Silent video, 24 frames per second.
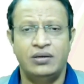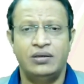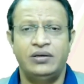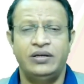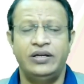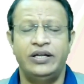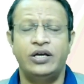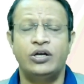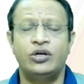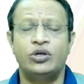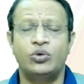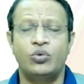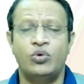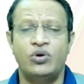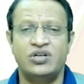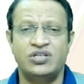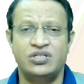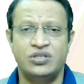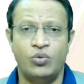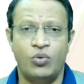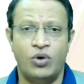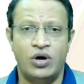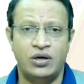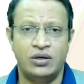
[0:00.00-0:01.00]
near towards
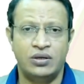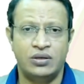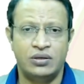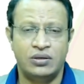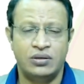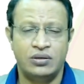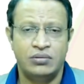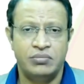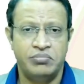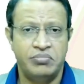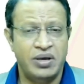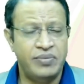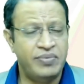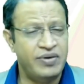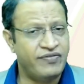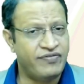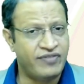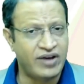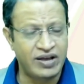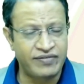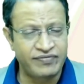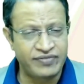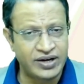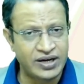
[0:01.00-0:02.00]
the water, maybe
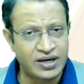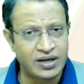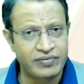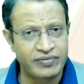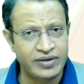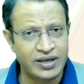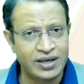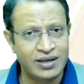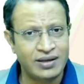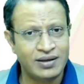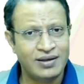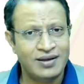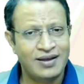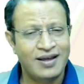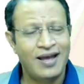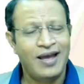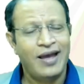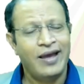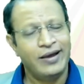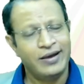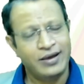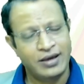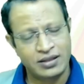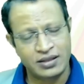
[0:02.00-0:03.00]
5 feet away,
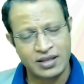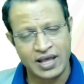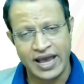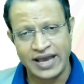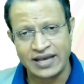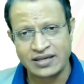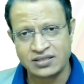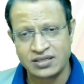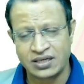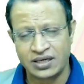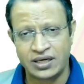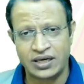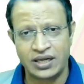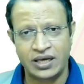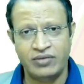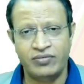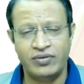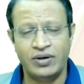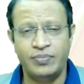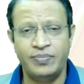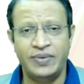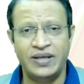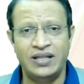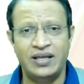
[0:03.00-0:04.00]
again the anxiety
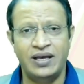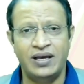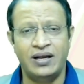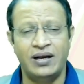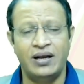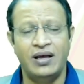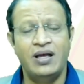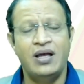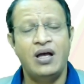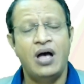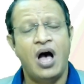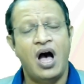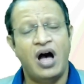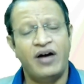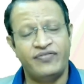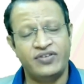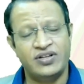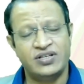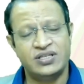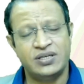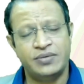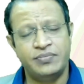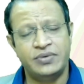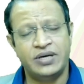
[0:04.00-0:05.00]
will be there. After
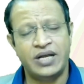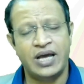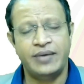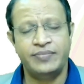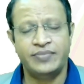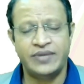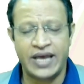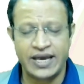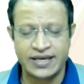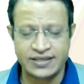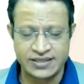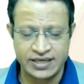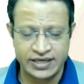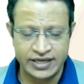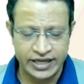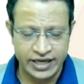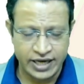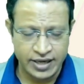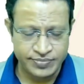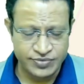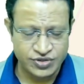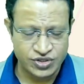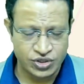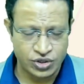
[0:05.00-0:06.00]
some time the anxiety
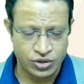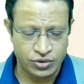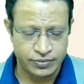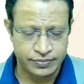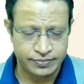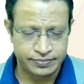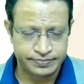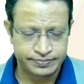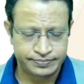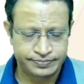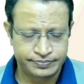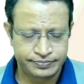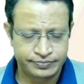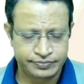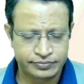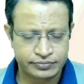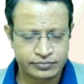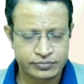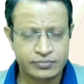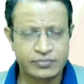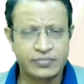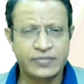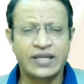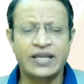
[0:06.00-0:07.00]
comes down.
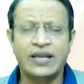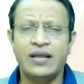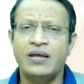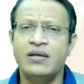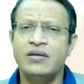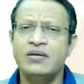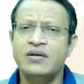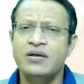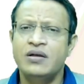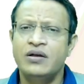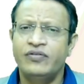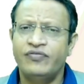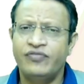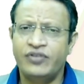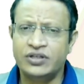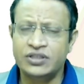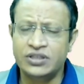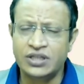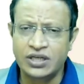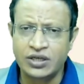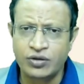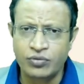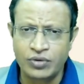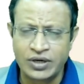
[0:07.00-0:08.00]

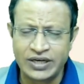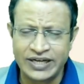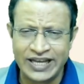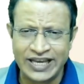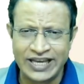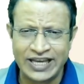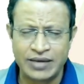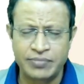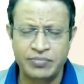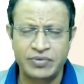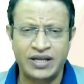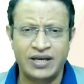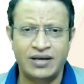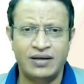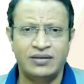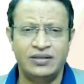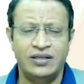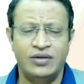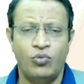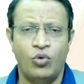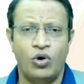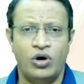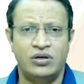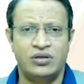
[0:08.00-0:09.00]
Further you will take him near the
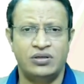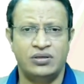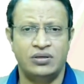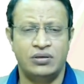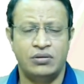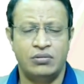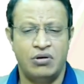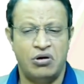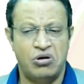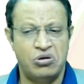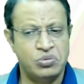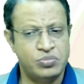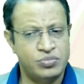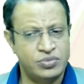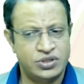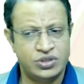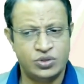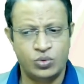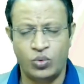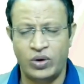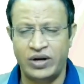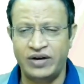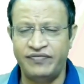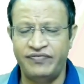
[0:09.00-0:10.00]
water, almost
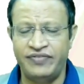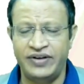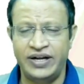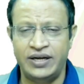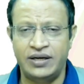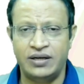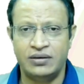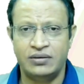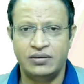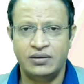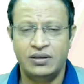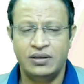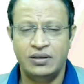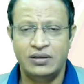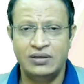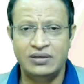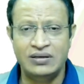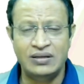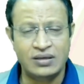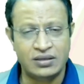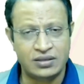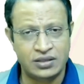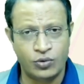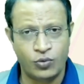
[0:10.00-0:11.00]
1 feet
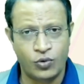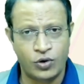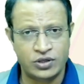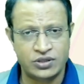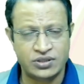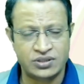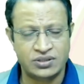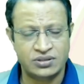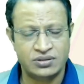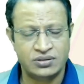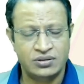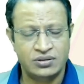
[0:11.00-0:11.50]
near the water,